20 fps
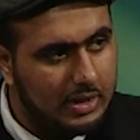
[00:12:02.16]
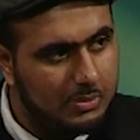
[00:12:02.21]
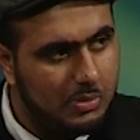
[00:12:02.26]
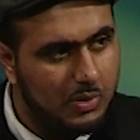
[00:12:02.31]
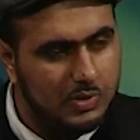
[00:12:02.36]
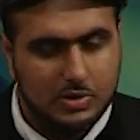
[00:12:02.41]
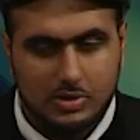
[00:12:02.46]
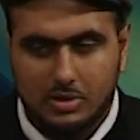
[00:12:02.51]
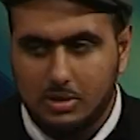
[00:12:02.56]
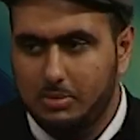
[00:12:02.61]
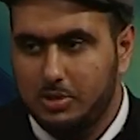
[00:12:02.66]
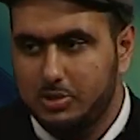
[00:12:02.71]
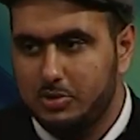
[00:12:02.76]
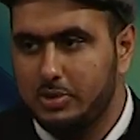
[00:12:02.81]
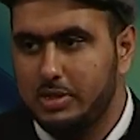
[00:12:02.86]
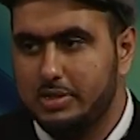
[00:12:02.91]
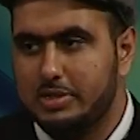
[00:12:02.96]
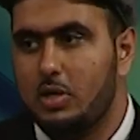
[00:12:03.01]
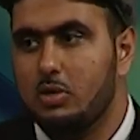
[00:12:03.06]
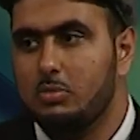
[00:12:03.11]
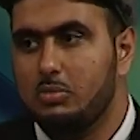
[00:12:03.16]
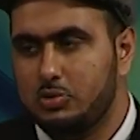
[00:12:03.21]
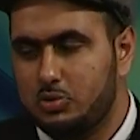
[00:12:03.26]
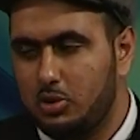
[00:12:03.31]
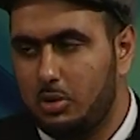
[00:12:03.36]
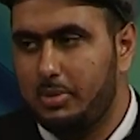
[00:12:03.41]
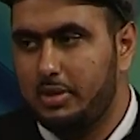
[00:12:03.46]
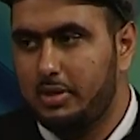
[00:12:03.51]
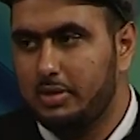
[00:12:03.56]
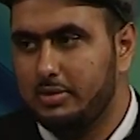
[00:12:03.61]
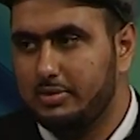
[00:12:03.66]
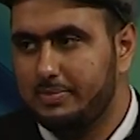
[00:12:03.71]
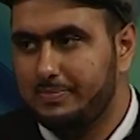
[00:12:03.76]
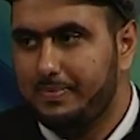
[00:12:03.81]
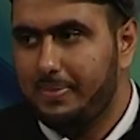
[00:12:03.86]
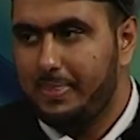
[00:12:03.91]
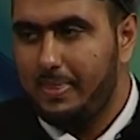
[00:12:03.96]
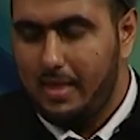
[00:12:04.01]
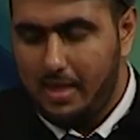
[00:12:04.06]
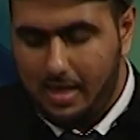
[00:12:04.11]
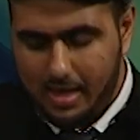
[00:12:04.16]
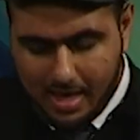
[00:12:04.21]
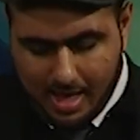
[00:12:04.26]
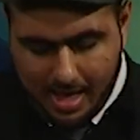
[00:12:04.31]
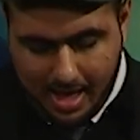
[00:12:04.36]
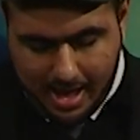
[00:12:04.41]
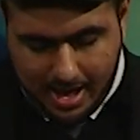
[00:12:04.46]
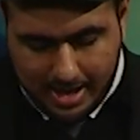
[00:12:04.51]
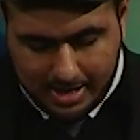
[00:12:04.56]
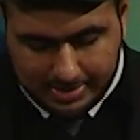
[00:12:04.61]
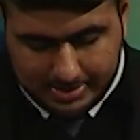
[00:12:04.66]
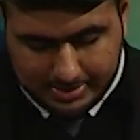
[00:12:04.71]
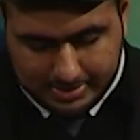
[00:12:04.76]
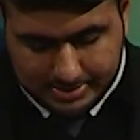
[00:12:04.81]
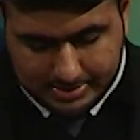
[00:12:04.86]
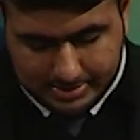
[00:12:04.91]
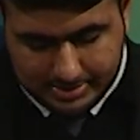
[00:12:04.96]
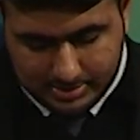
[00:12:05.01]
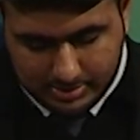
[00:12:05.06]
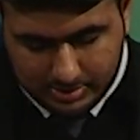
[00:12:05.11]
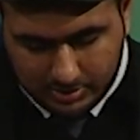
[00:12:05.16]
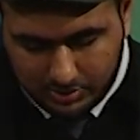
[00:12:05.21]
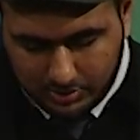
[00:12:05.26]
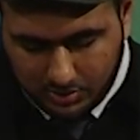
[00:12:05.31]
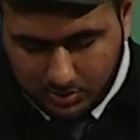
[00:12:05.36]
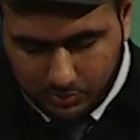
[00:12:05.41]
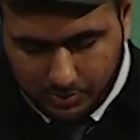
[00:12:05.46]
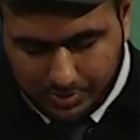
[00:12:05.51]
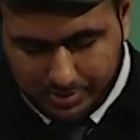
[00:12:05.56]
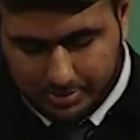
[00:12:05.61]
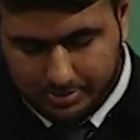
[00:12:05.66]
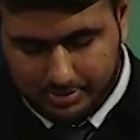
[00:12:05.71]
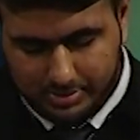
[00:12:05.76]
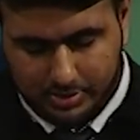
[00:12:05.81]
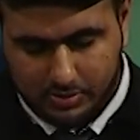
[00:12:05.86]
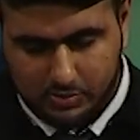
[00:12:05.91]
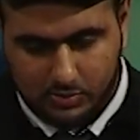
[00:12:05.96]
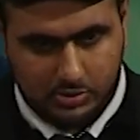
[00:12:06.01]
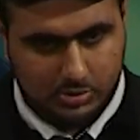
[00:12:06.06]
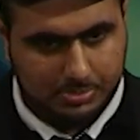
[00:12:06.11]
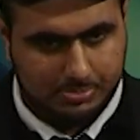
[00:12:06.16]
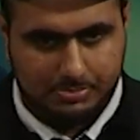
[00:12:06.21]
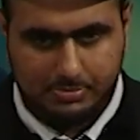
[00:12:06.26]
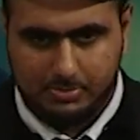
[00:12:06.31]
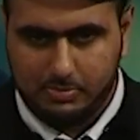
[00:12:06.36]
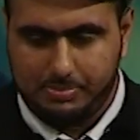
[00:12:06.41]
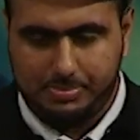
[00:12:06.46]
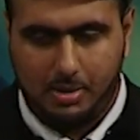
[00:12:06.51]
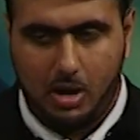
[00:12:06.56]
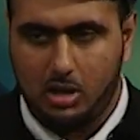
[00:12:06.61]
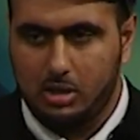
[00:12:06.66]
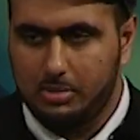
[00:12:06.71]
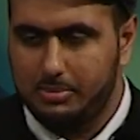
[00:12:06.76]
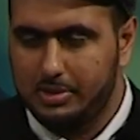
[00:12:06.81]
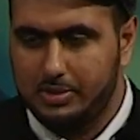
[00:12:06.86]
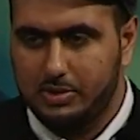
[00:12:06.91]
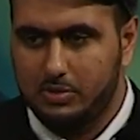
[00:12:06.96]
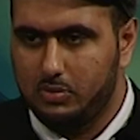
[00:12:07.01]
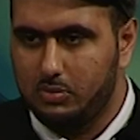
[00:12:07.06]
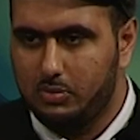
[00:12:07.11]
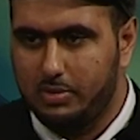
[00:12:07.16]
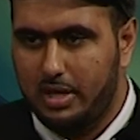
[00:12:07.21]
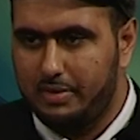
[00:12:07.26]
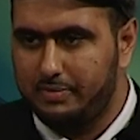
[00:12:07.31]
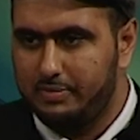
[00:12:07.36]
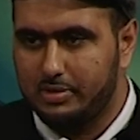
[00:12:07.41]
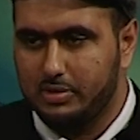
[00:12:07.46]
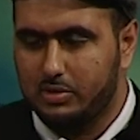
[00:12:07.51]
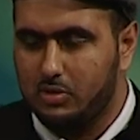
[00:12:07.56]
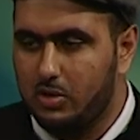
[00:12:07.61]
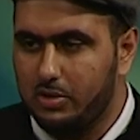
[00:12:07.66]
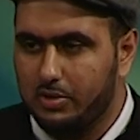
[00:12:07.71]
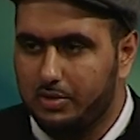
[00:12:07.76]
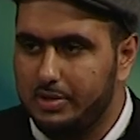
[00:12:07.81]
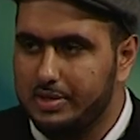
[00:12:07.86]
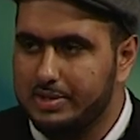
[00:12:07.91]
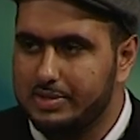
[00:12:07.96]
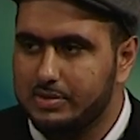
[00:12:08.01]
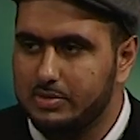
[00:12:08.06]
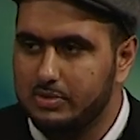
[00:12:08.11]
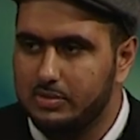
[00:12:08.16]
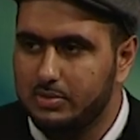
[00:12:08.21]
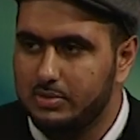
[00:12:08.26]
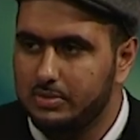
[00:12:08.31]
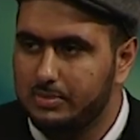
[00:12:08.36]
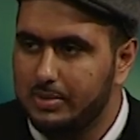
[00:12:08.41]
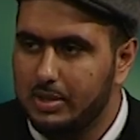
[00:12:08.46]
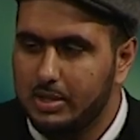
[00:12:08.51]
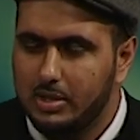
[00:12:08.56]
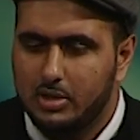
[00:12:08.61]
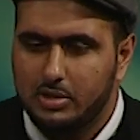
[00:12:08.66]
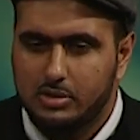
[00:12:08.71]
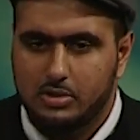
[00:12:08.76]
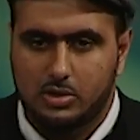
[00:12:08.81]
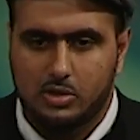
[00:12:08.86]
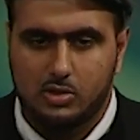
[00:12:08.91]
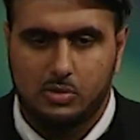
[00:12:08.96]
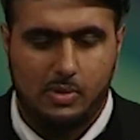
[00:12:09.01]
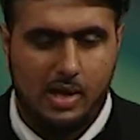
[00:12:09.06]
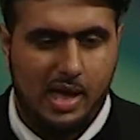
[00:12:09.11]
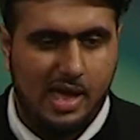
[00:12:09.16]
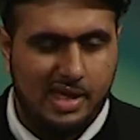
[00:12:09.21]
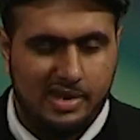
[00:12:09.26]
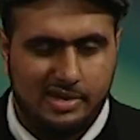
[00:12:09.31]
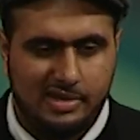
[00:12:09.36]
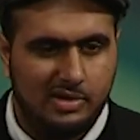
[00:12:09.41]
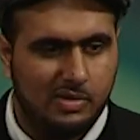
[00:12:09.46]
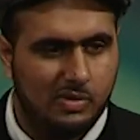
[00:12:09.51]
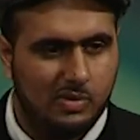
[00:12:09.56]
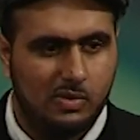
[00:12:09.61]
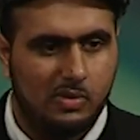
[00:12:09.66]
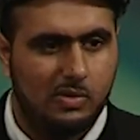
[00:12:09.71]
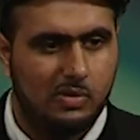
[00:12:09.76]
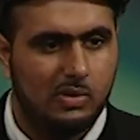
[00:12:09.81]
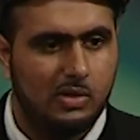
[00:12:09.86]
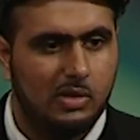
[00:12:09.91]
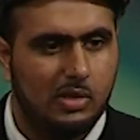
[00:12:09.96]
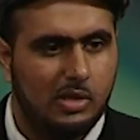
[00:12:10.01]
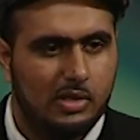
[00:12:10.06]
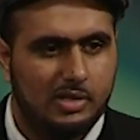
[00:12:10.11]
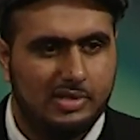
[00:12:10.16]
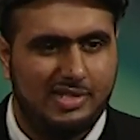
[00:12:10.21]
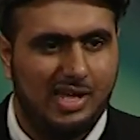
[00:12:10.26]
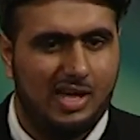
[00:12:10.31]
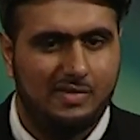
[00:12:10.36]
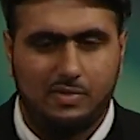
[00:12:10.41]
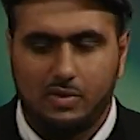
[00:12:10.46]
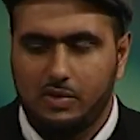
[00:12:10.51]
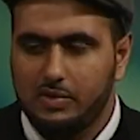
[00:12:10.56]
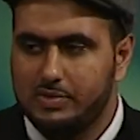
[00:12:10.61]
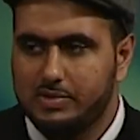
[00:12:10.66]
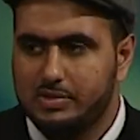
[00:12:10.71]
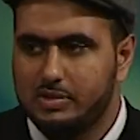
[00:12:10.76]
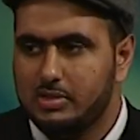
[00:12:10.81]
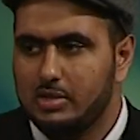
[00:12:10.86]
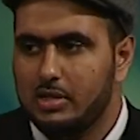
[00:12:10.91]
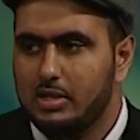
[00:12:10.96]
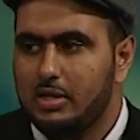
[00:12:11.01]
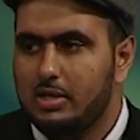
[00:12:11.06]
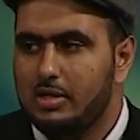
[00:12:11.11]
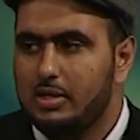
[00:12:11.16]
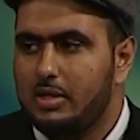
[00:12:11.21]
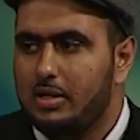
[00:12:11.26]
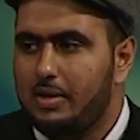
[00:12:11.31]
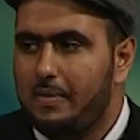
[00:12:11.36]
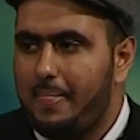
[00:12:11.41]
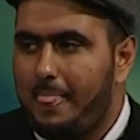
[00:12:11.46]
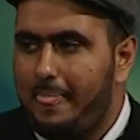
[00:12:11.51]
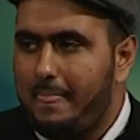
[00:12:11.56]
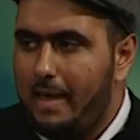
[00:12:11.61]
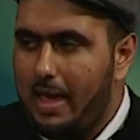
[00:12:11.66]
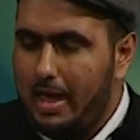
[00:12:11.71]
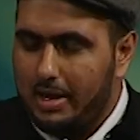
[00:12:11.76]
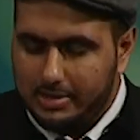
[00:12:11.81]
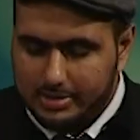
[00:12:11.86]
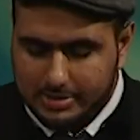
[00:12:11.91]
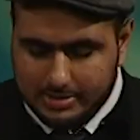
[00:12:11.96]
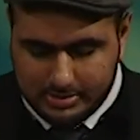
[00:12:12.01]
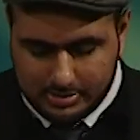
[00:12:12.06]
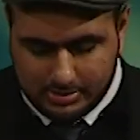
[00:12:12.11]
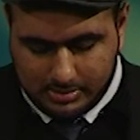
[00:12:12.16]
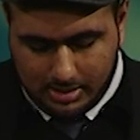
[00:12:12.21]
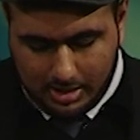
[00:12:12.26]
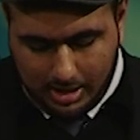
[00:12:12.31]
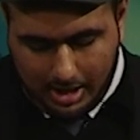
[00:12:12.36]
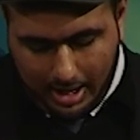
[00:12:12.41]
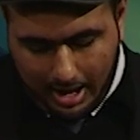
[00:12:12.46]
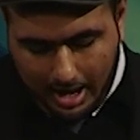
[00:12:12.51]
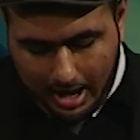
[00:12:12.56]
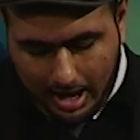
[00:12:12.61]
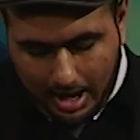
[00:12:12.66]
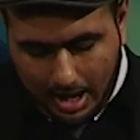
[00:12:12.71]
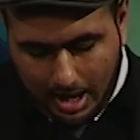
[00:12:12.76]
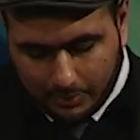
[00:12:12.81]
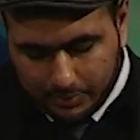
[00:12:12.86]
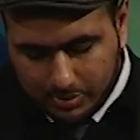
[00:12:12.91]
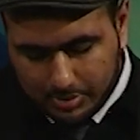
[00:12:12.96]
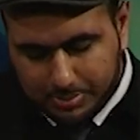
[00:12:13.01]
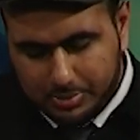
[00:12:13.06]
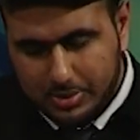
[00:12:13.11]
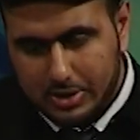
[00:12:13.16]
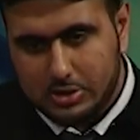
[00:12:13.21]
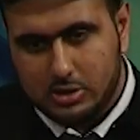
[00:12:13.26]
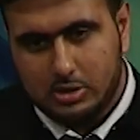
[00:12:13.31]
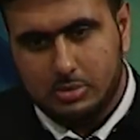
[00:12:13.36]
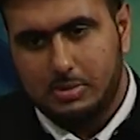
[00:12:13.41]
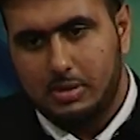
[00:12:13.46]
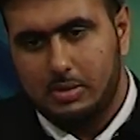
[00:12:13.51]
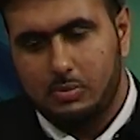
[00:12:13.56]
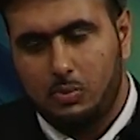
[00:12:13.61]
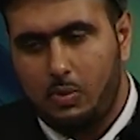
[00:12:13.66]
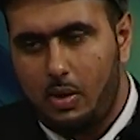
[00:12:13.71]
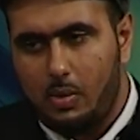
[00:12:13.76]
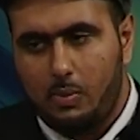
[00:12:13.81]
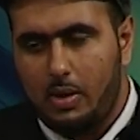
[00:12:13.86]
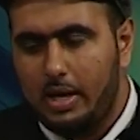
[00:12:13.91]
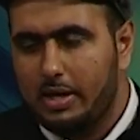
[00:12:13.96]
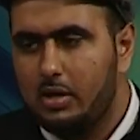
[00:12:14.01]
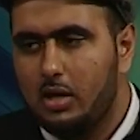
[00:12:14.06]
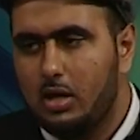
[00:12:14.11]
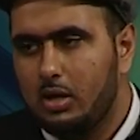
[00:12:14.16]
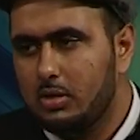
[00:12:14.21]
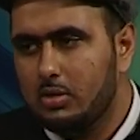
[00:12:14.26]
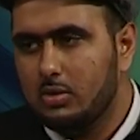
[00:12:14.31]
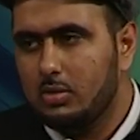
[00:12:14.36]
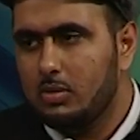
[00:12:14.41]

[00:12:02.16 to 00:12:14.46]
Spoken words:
most of them are doing a terrible job at it. And, whether they're called Parliament or whatever, Congress or the UN or Davos, and I want to put it to be, why can't